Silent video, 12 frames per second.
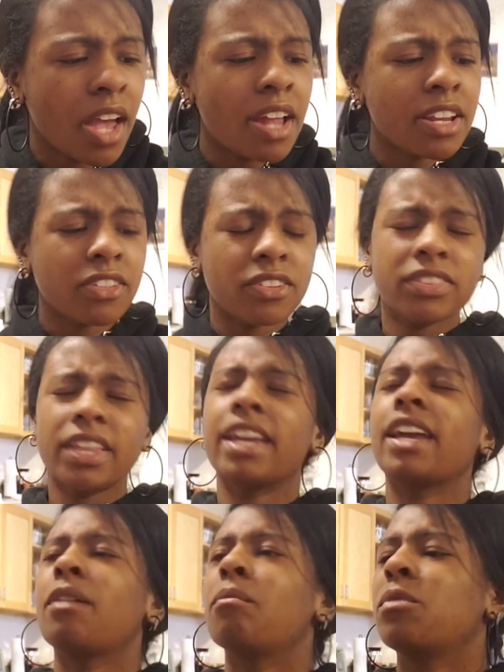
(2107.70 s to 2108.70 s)
Another
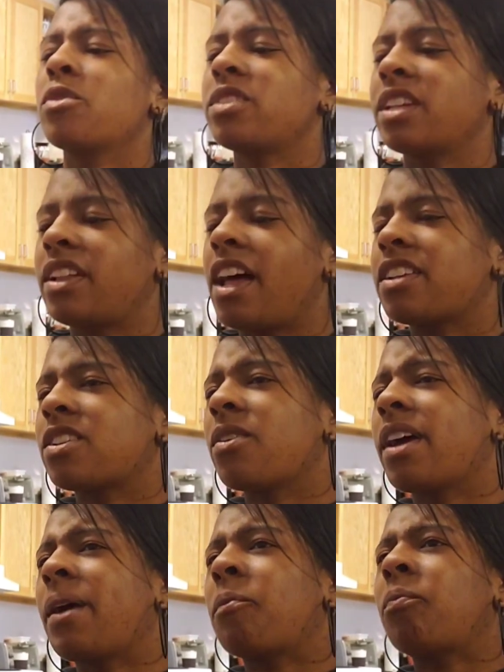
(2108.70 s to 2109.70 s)
thing, music class.
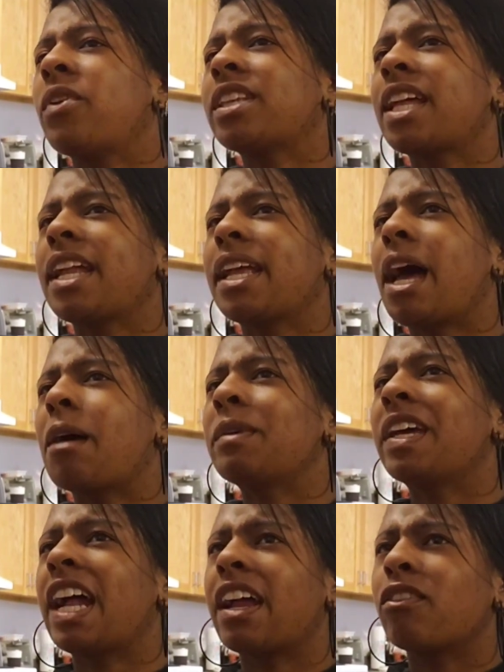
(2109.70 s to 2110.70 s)
Okay, this kind of got
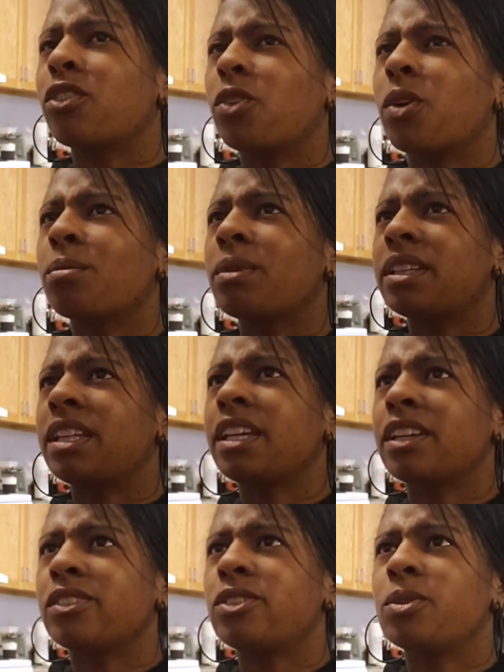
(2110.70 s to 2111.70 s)
me kind of a little bit
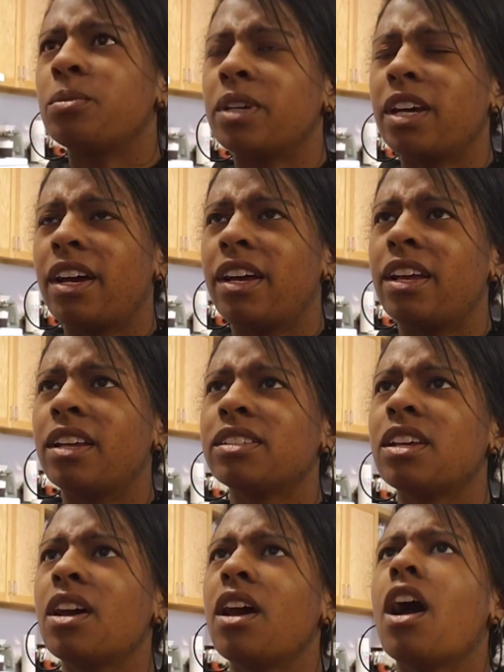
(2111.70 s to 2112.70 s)
thinking too, because
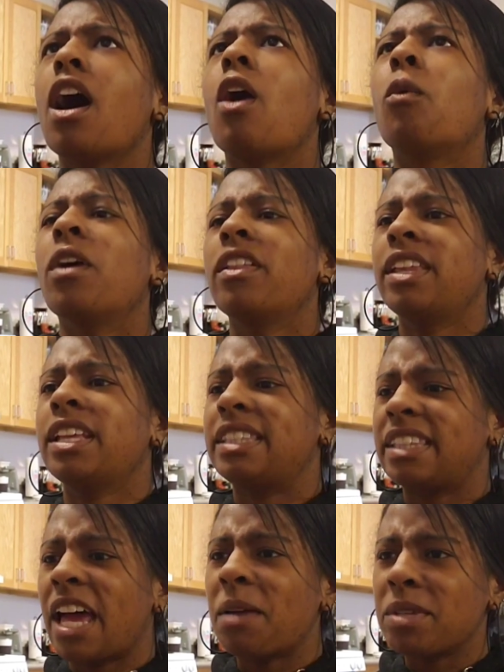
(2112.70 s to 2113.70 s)
one of the
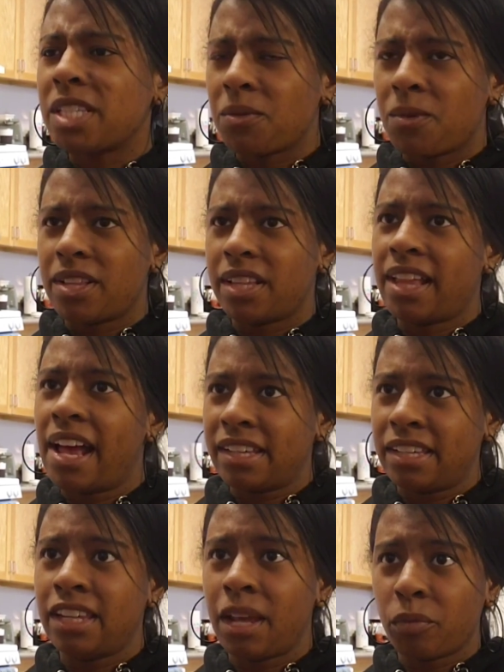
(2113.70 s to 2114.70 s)
assignments in one of the
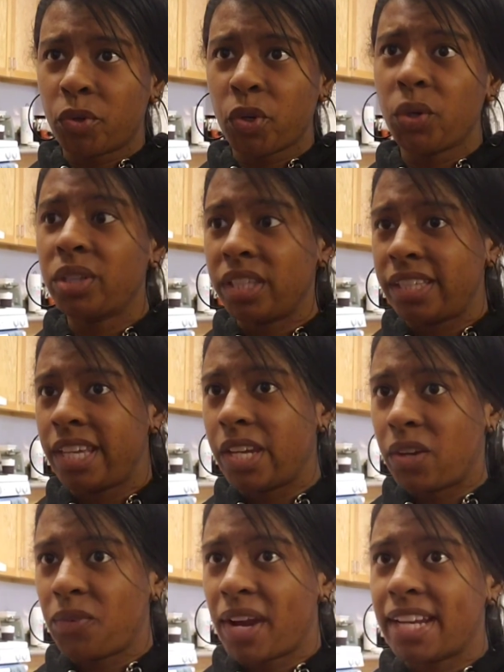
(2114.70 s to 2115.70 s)
classes that I'm currently
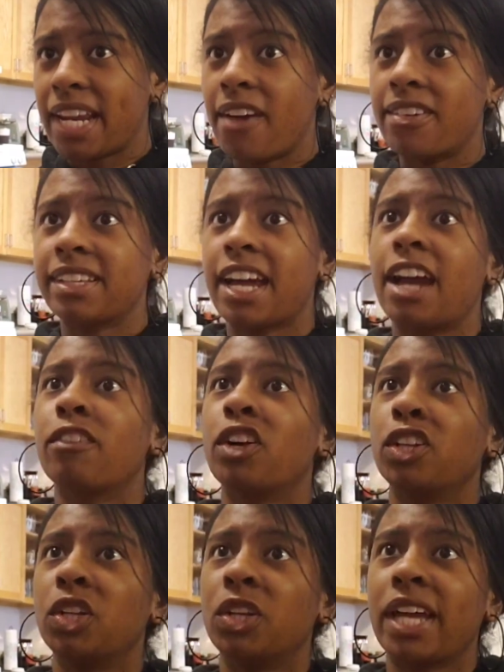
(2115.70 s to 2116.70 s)
taking right now is kind
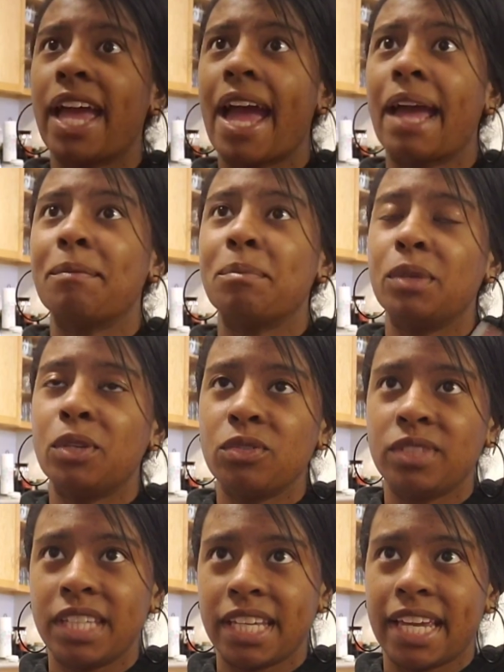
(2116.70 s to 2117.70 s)
of a look at
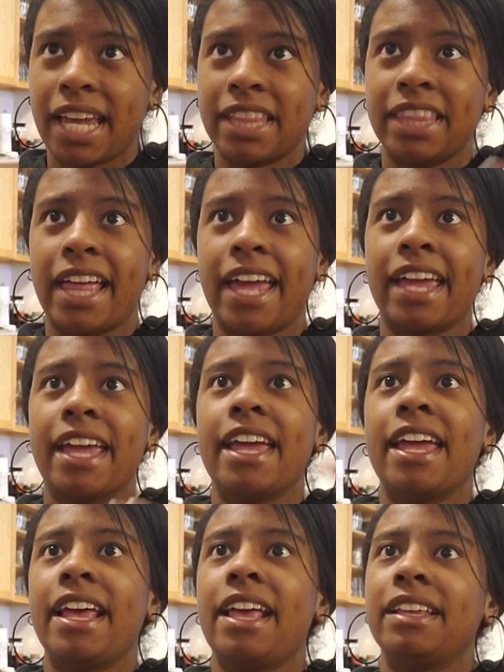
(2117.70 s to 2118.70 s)
music and like
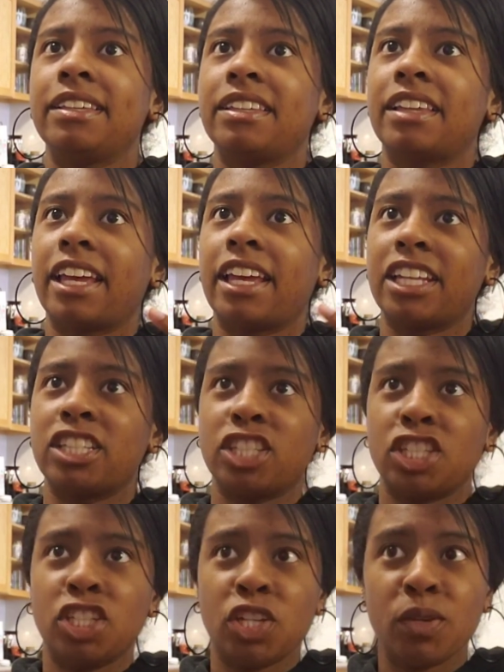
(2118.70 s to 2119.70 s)
its
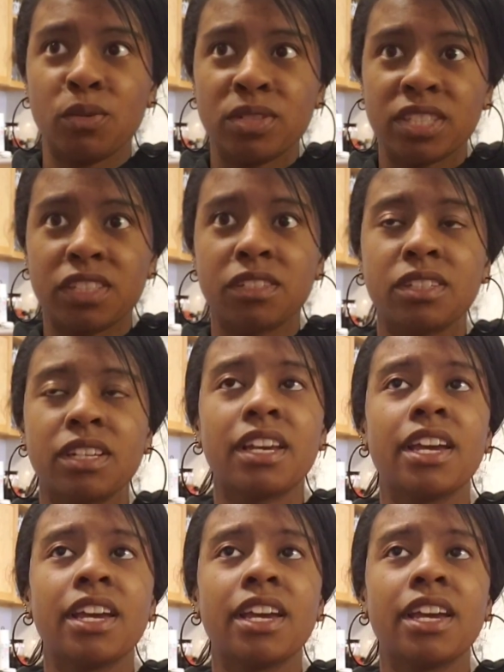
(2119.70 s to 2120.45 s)
use